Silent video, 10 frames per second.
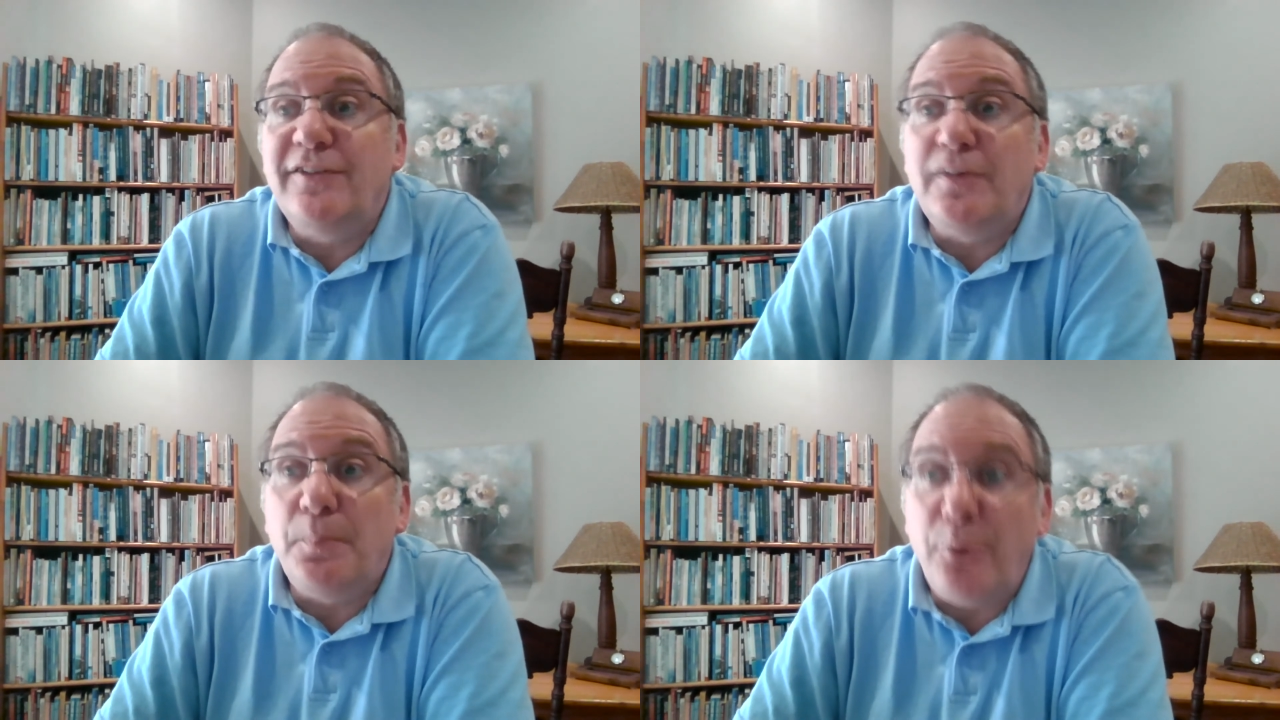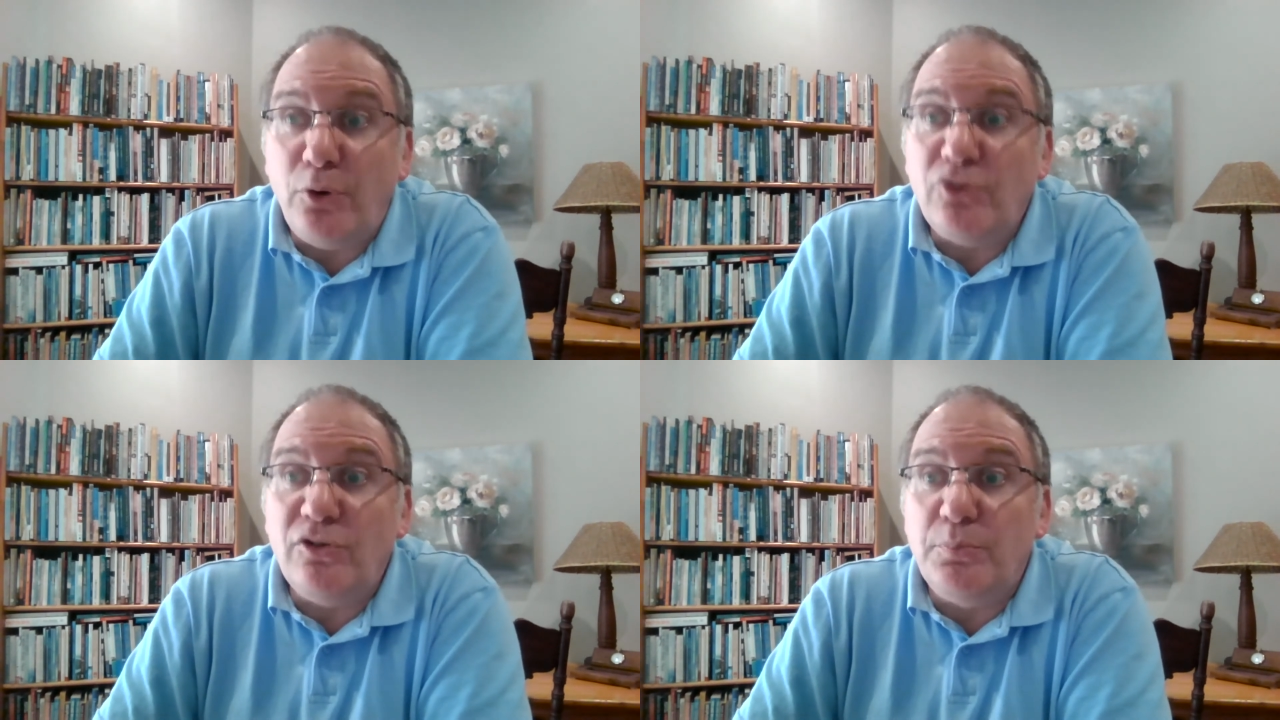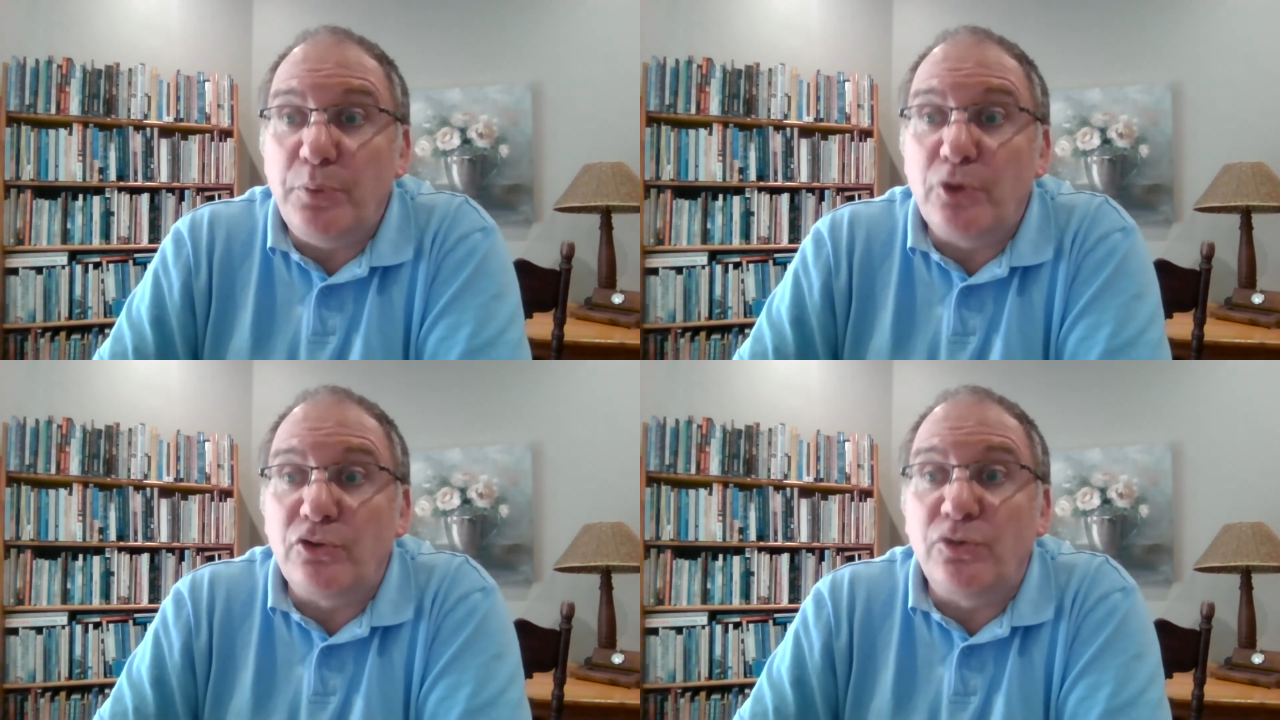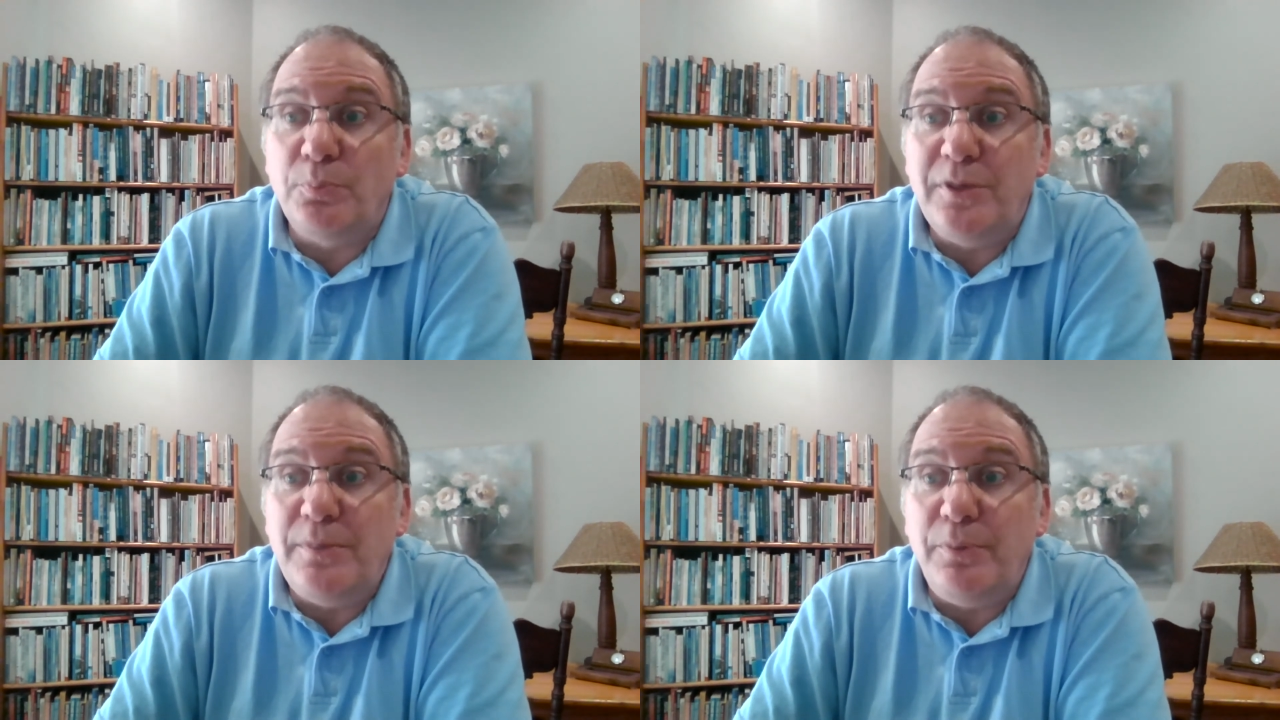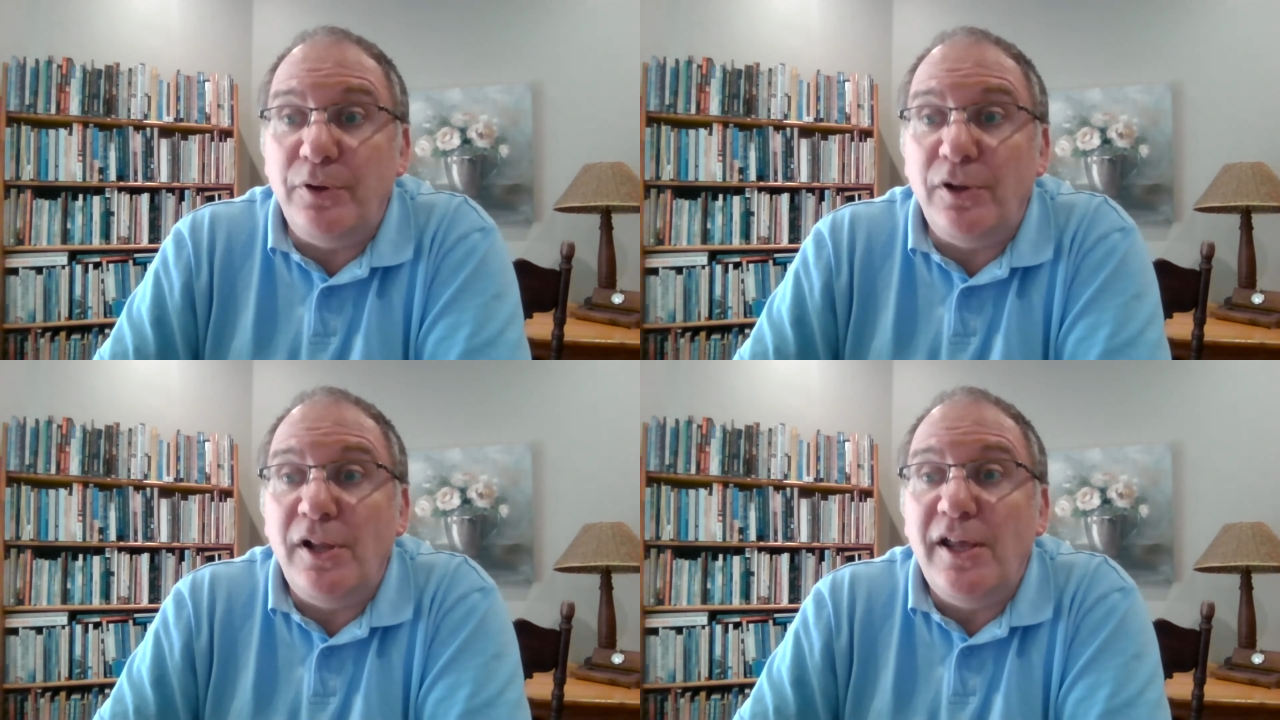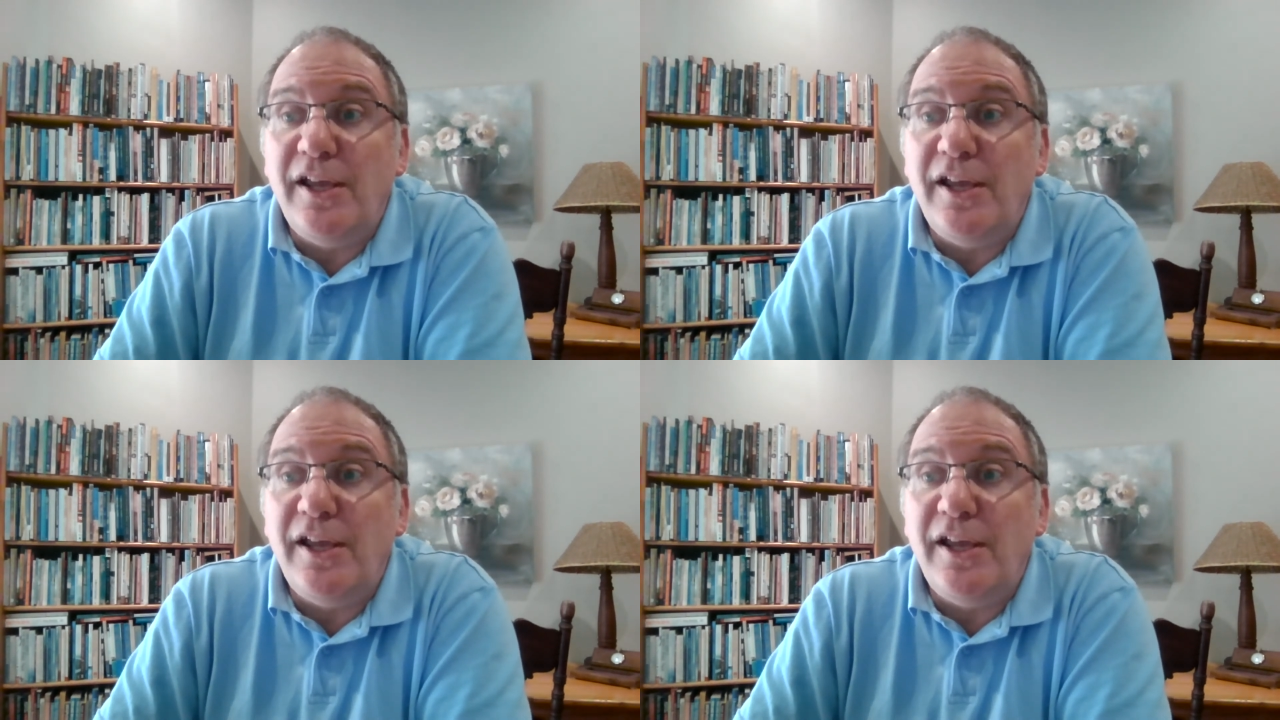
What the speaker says: an important book to people